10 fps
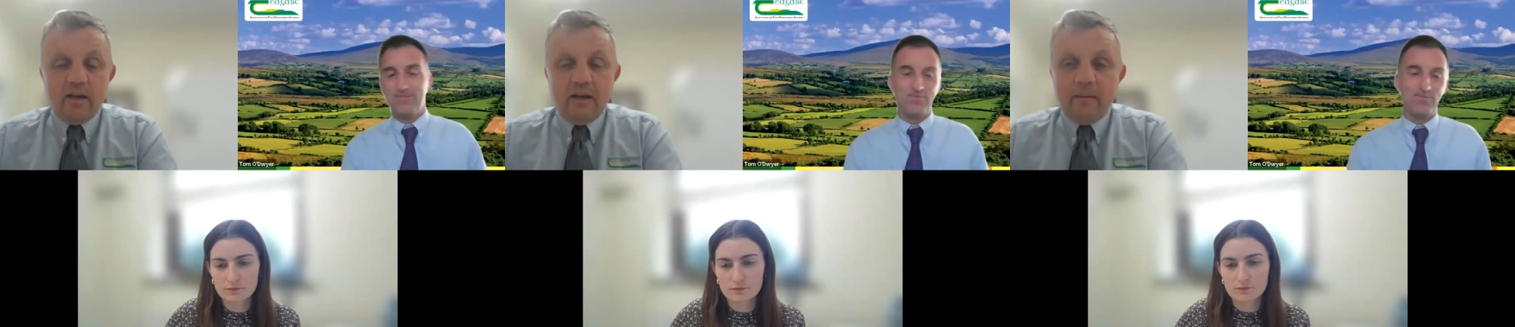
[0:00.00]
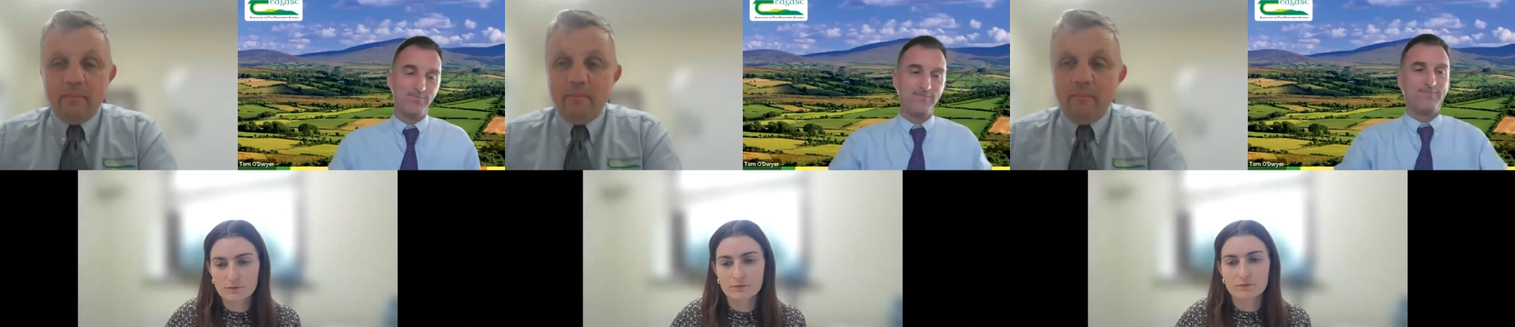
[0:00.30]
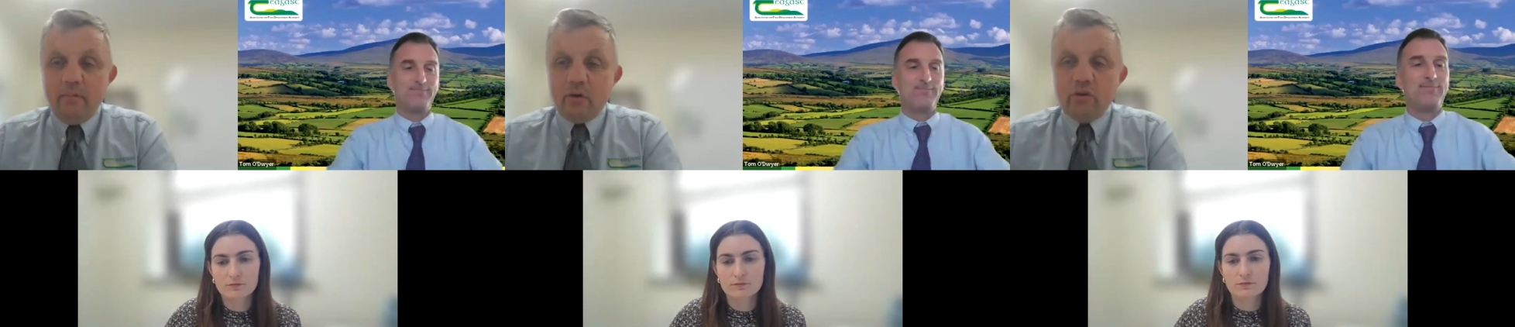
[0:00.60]

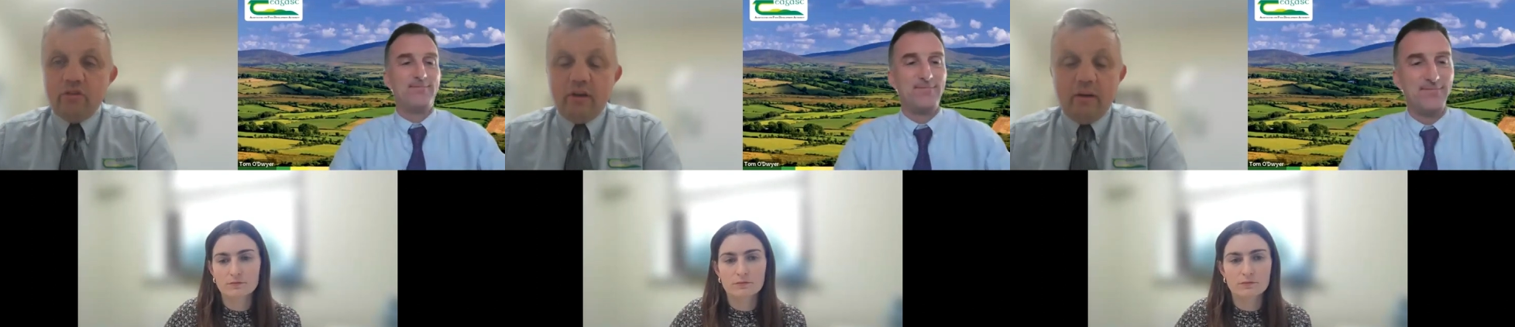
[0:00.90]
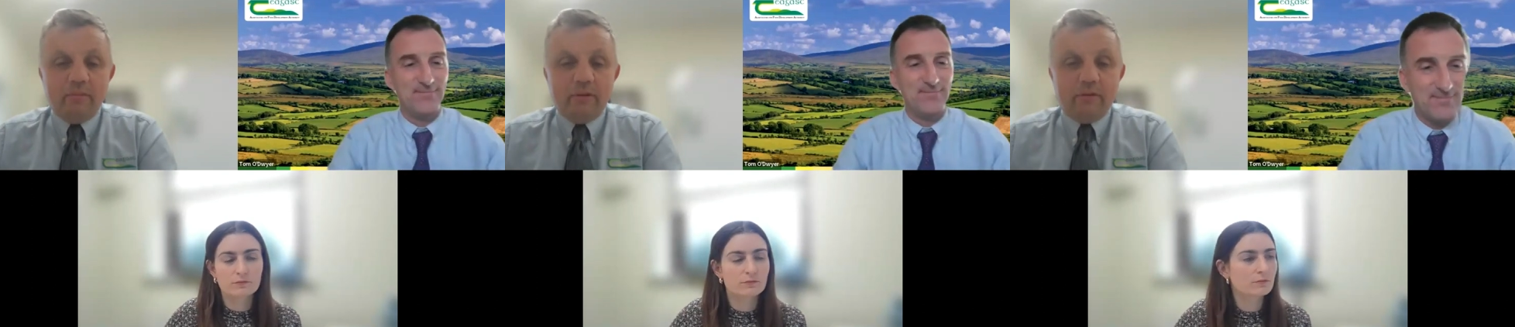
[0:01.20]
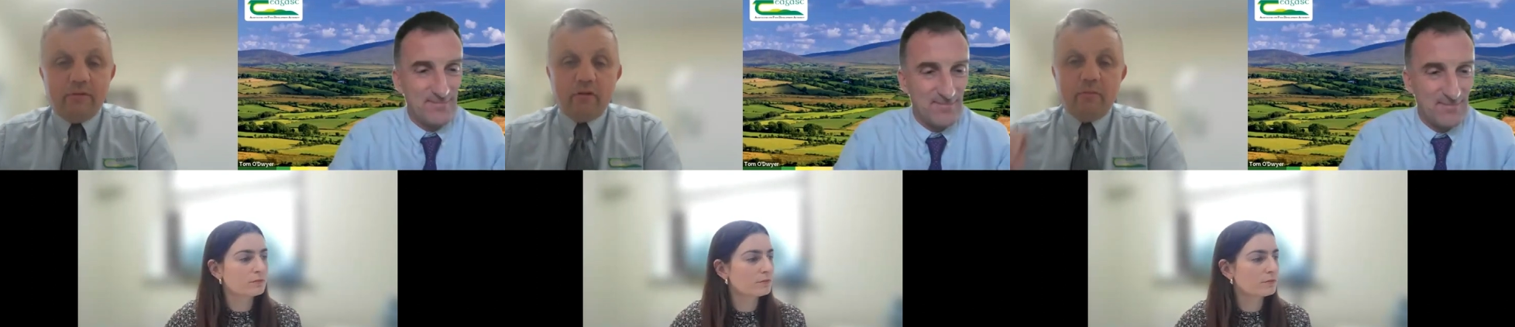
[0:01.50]
Speaker 1: Um, look at Tom.
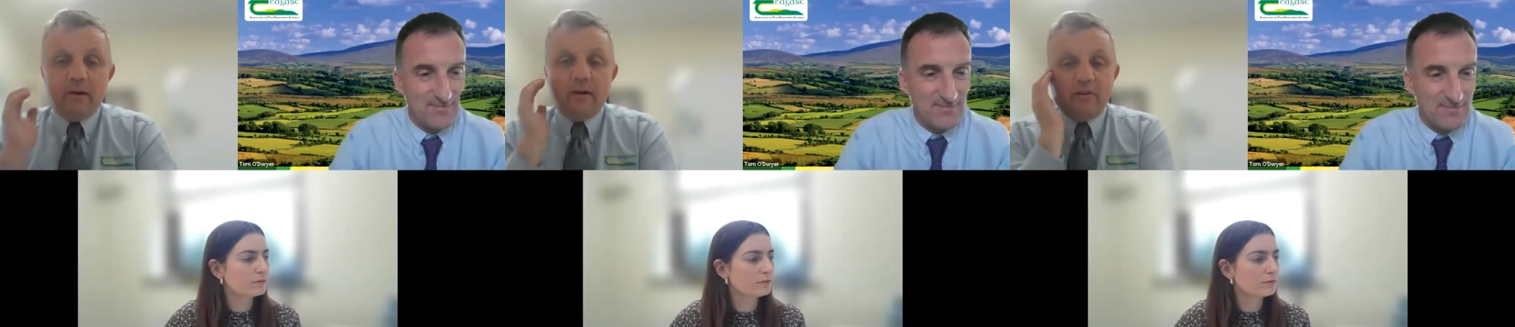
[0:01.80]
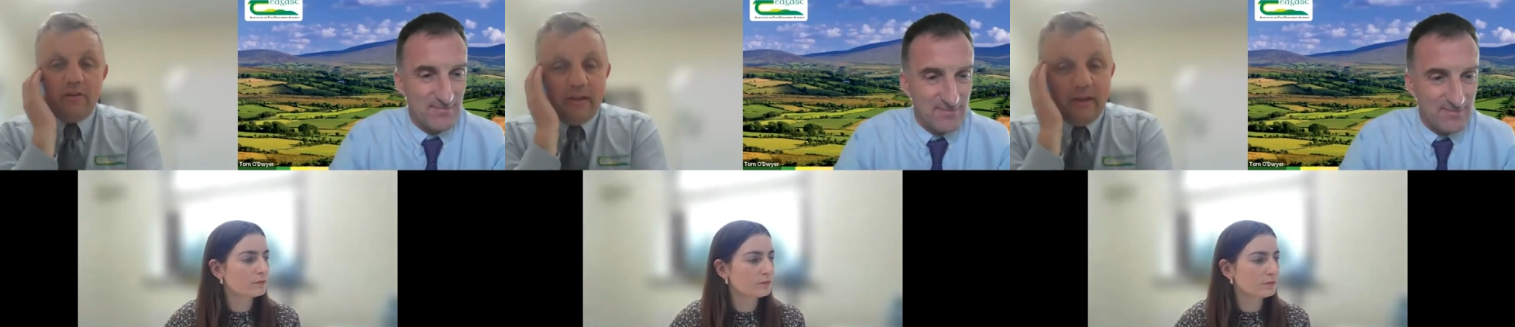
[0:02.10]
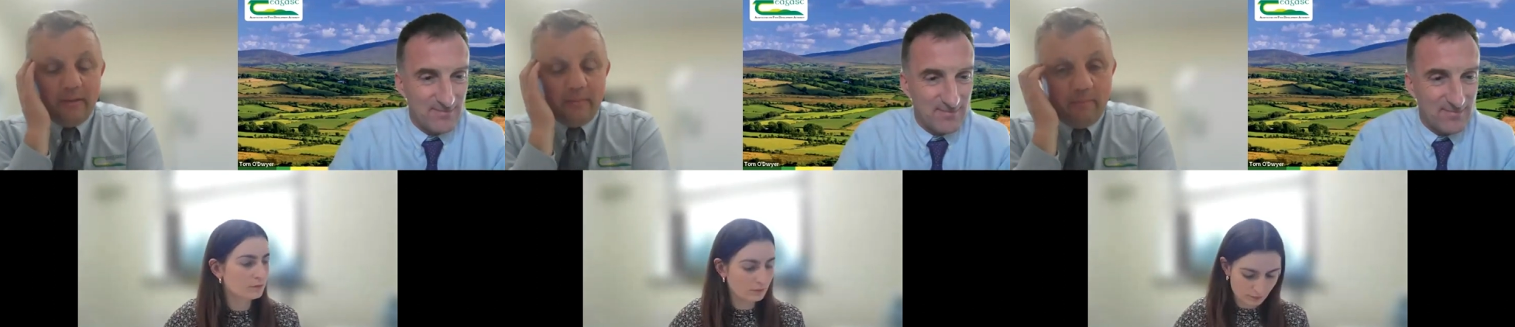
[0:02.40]
The first part
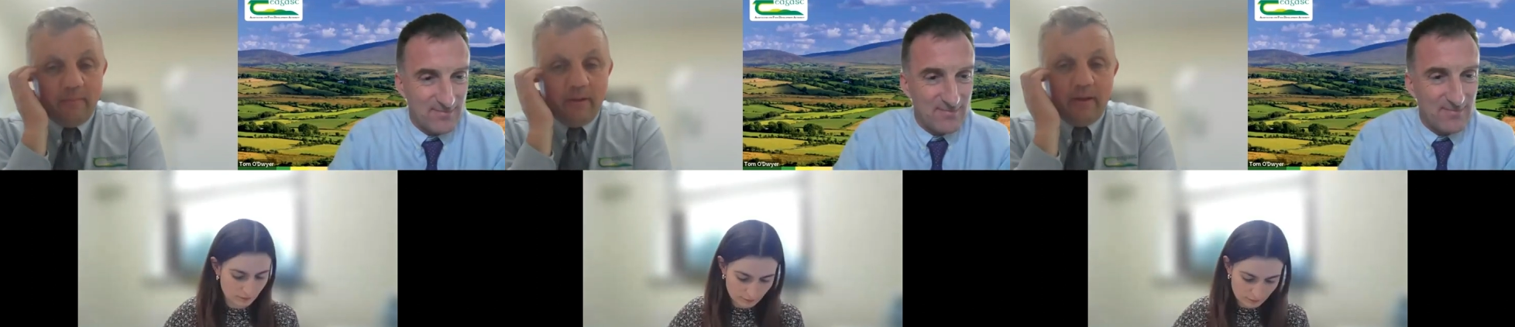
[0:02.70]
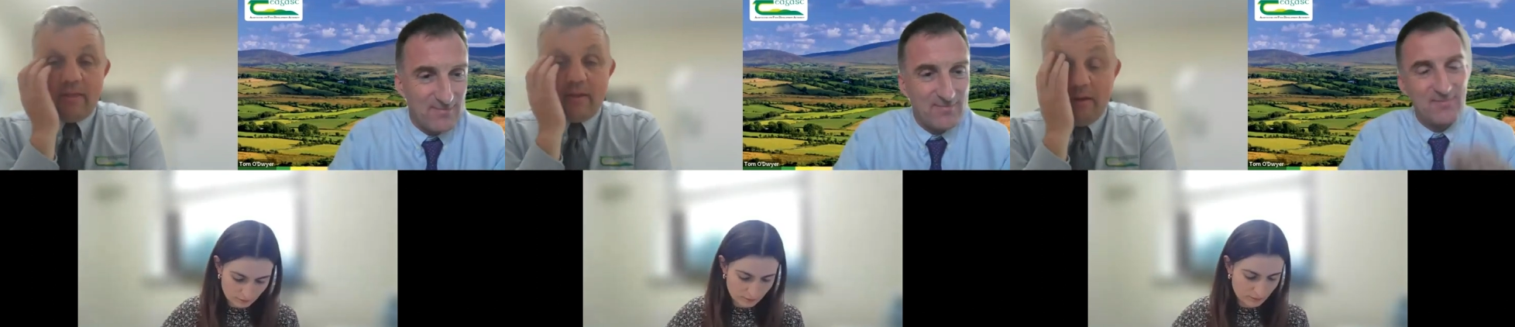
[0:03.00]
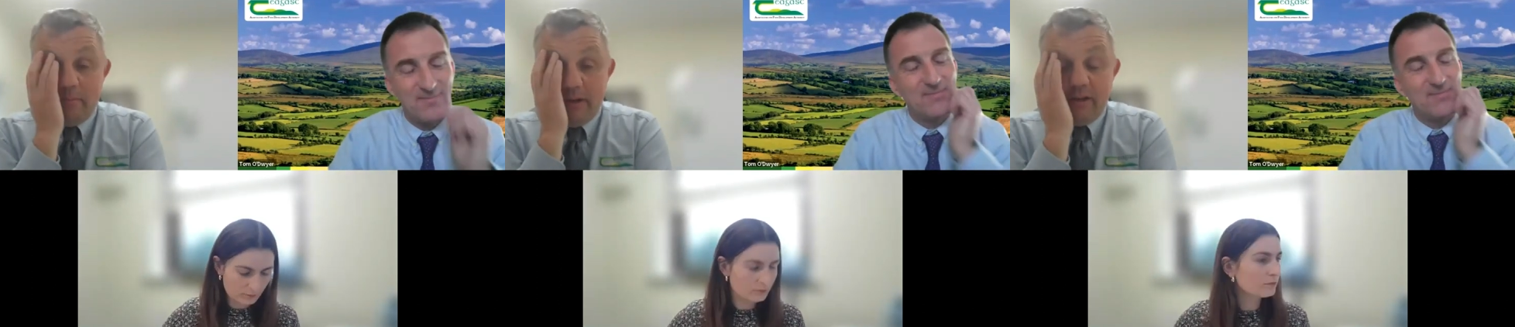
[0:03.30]
um, is a
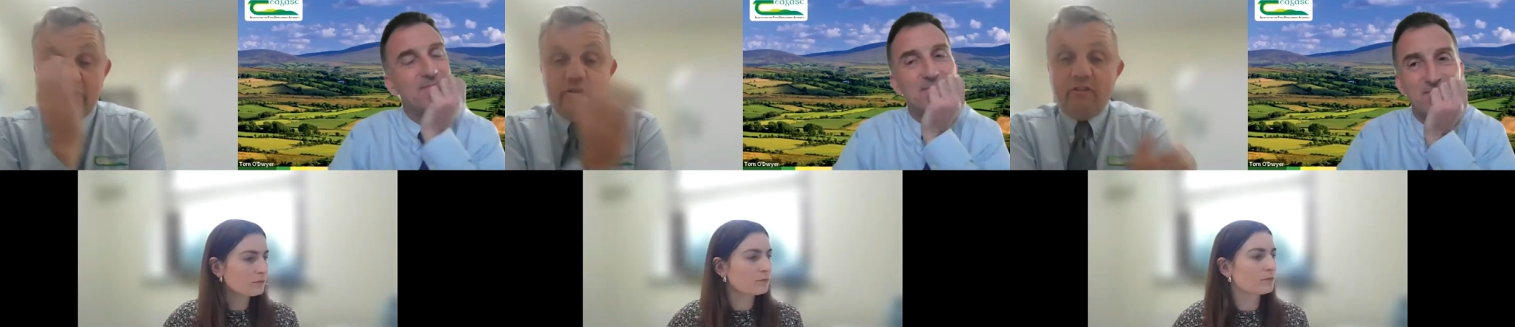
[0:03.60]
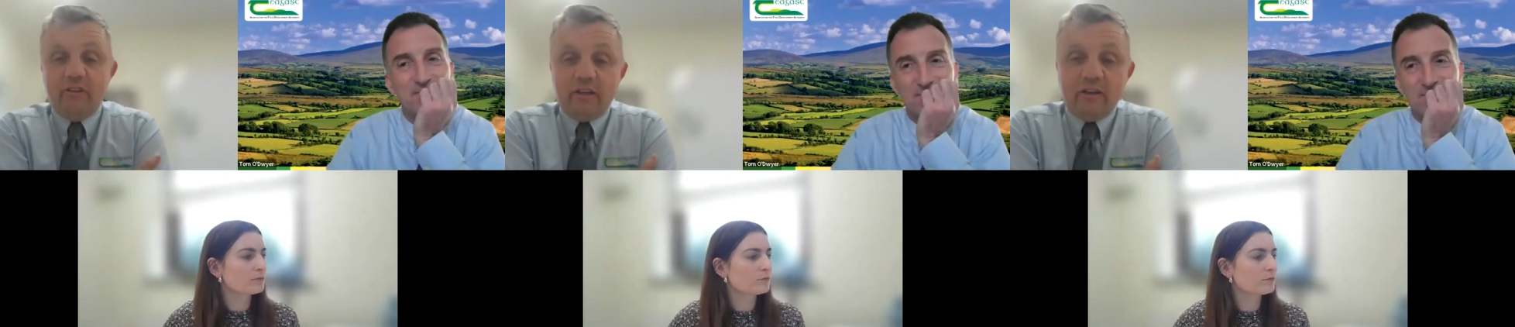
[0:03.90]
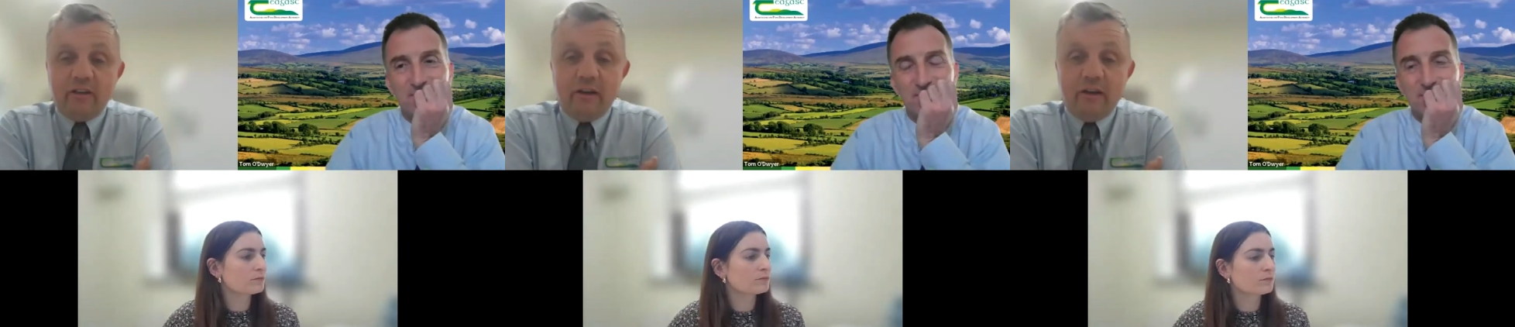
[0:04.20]
combination of stick
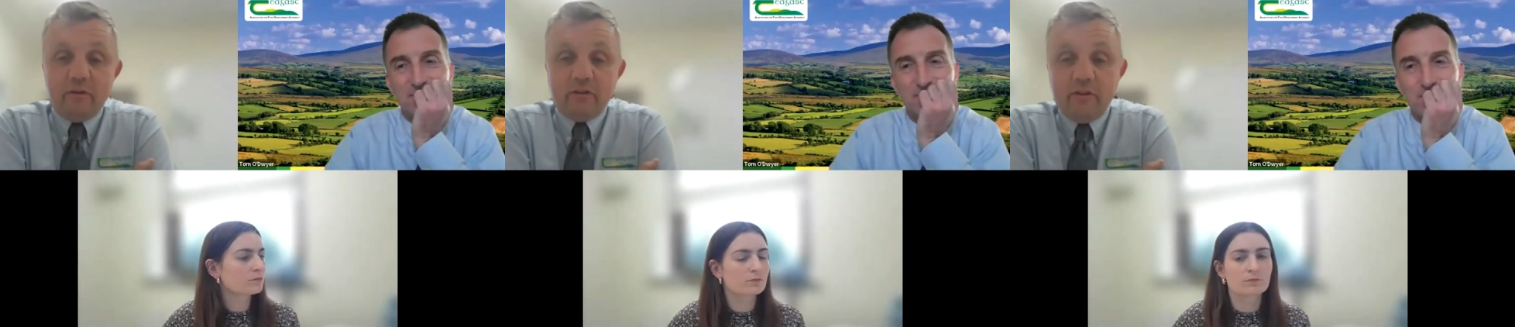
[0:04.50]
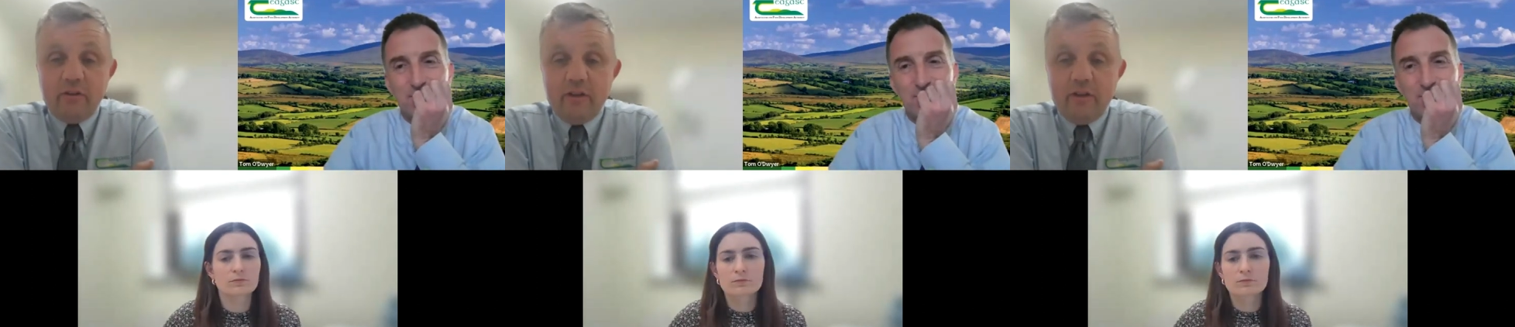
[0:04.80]
and carrot.